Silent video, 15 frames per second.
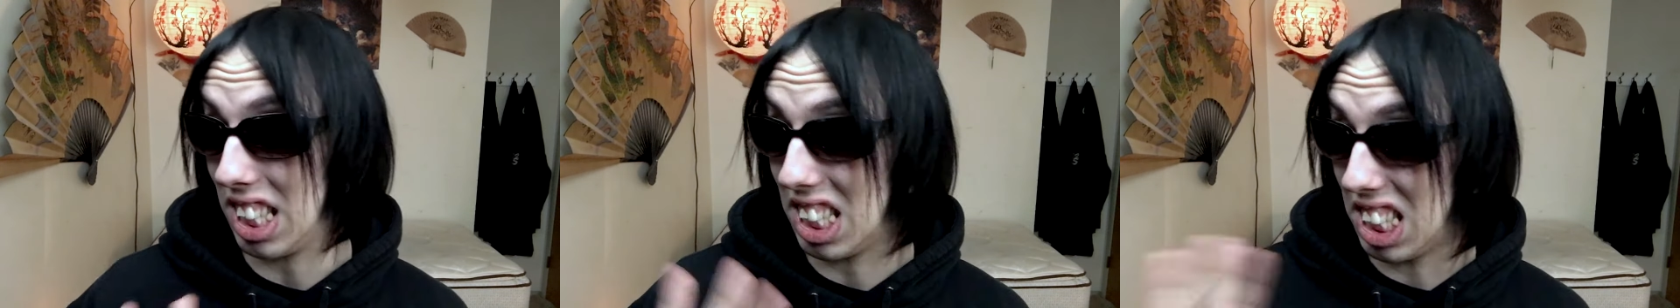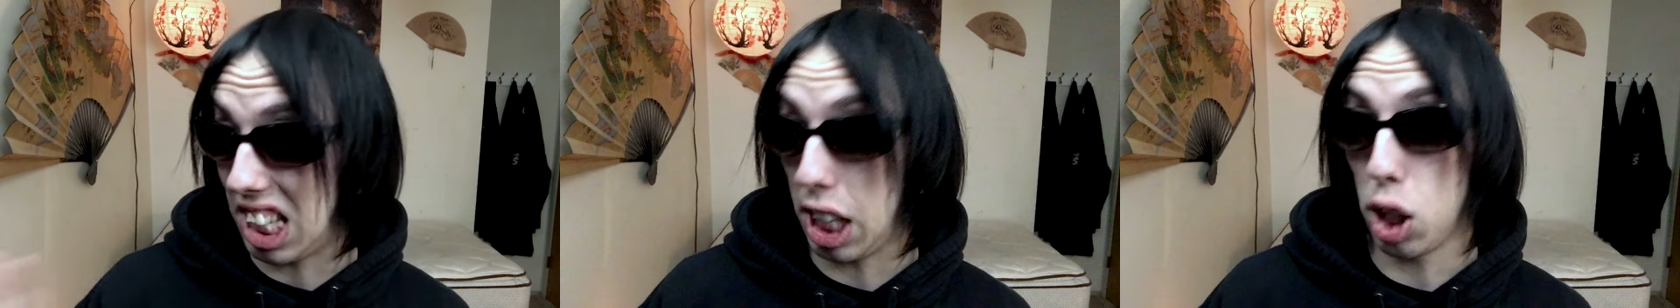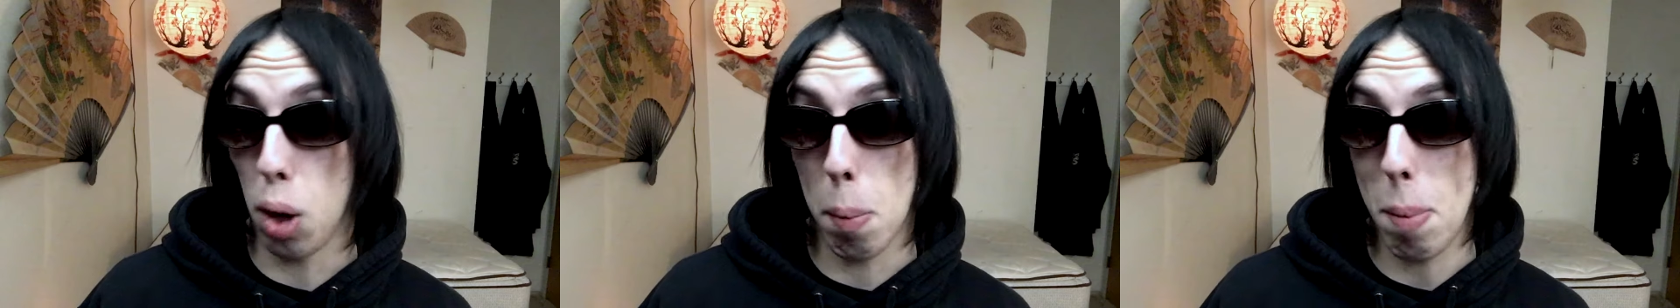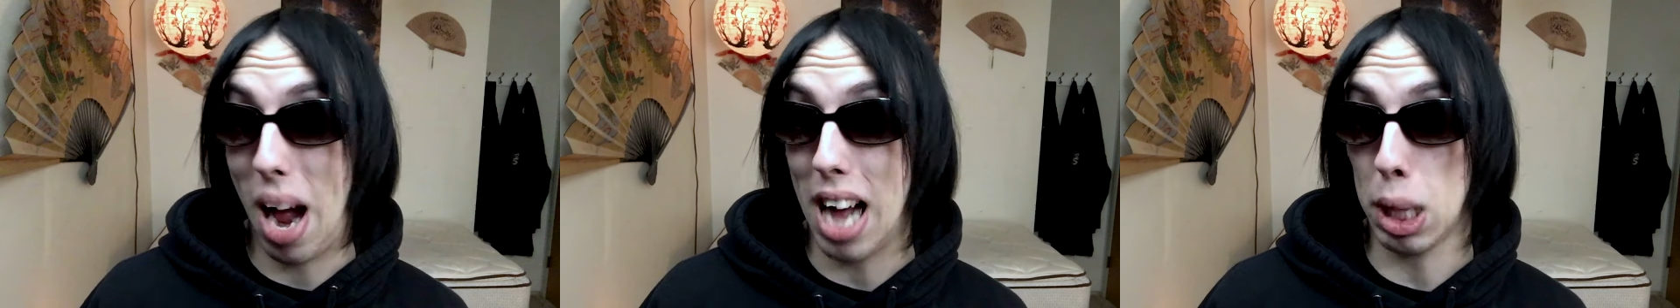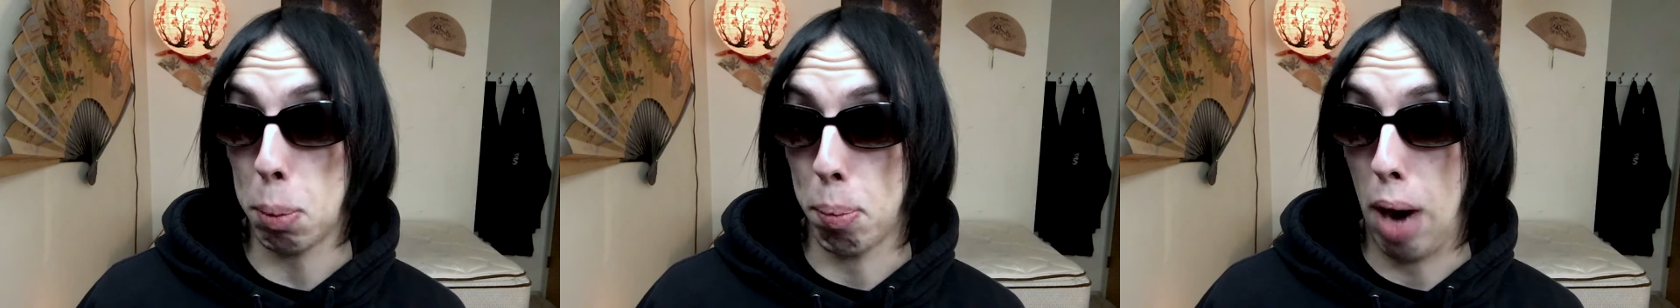single
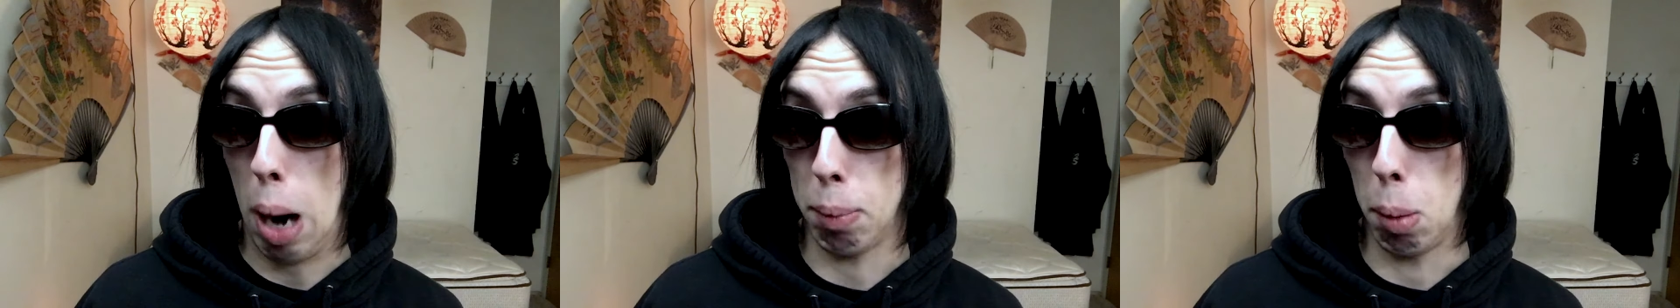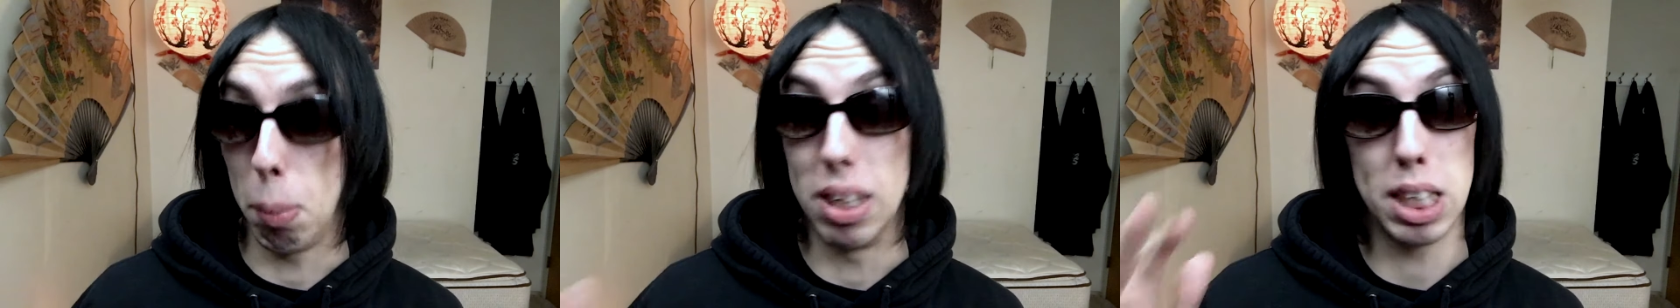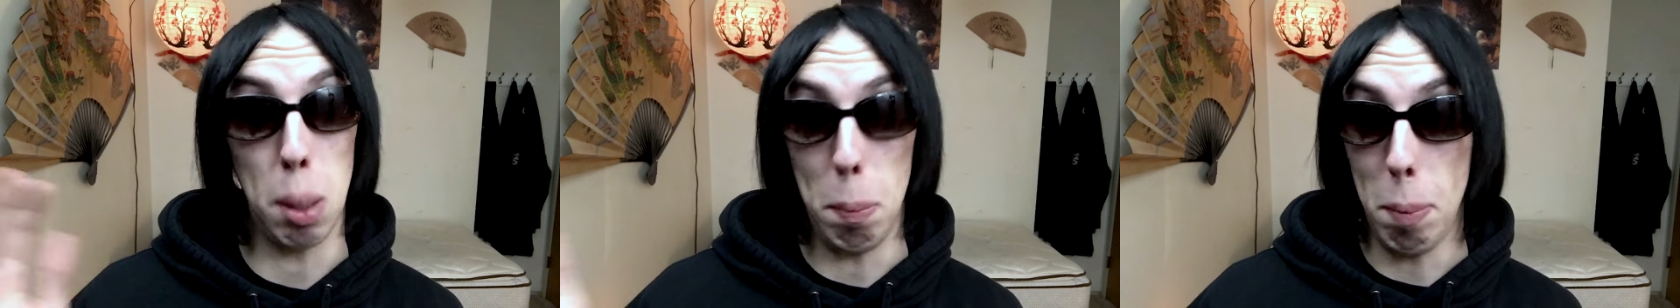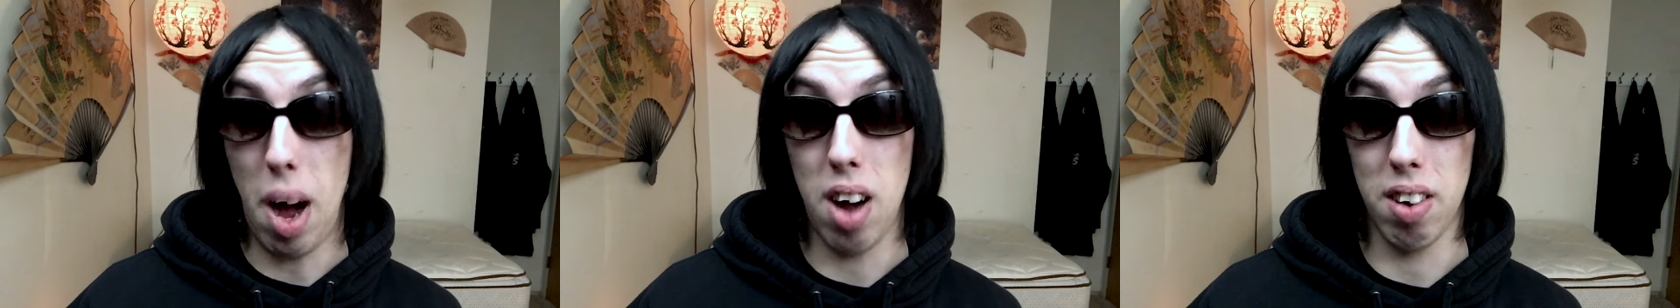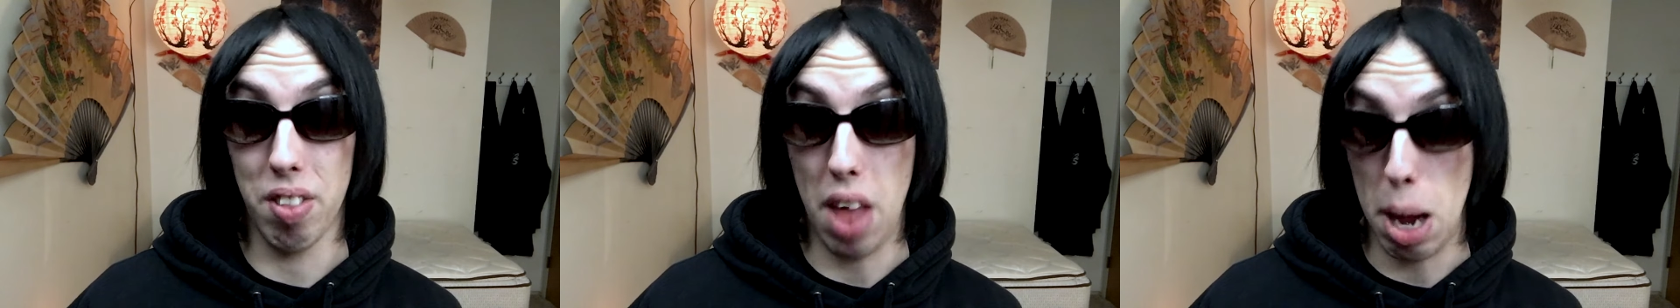math problem is
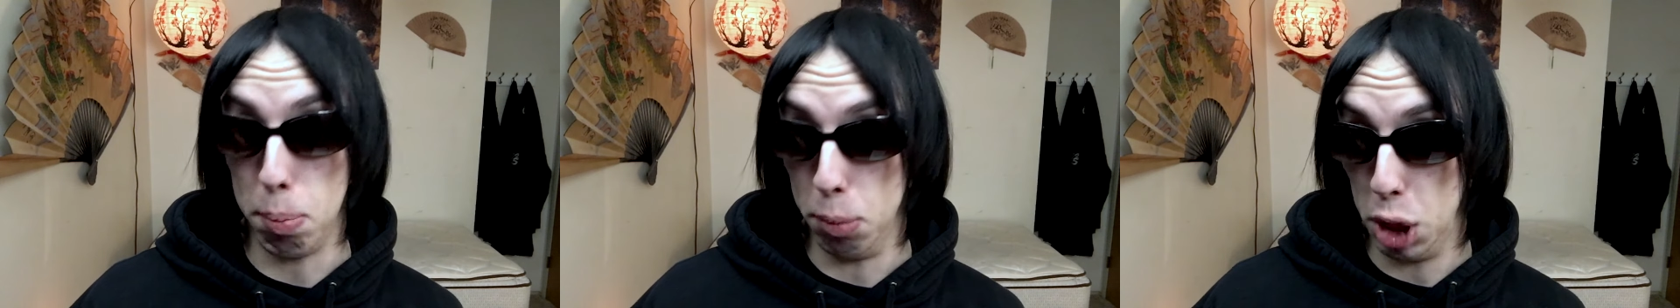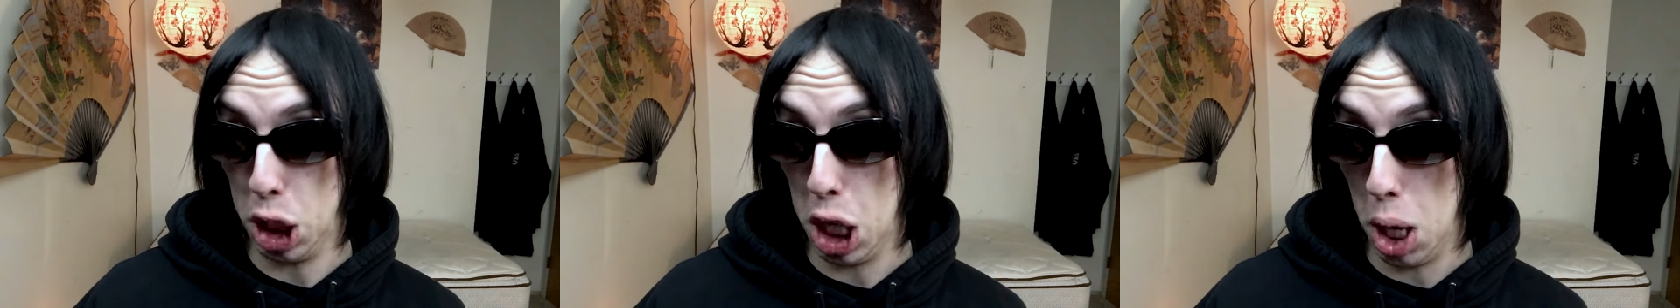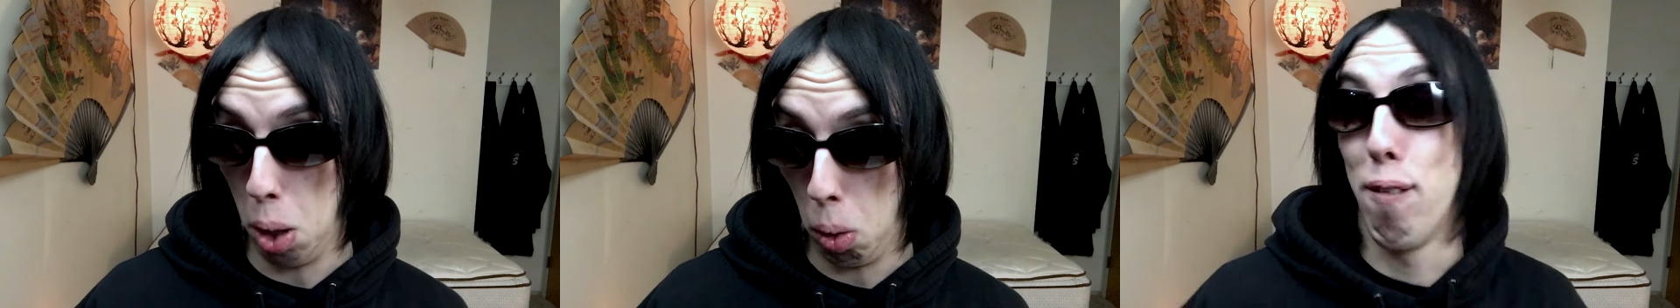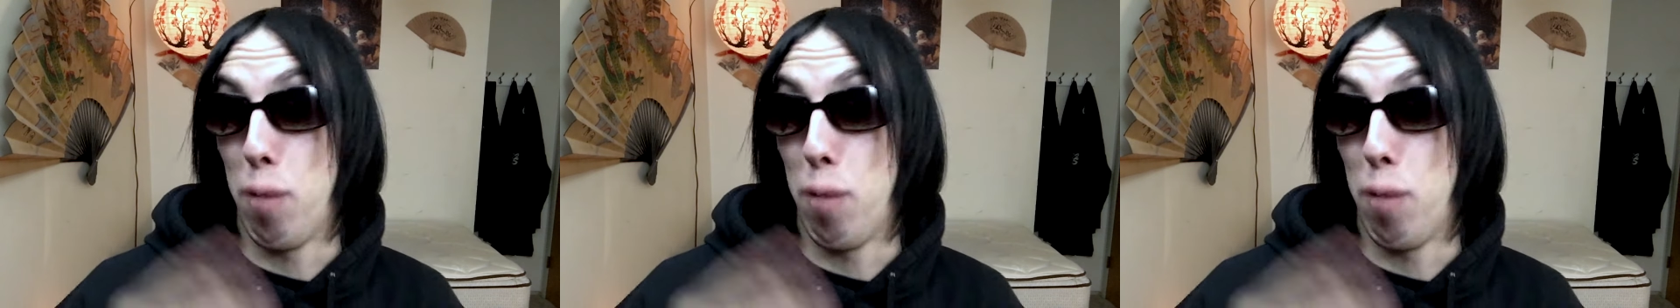among them, too.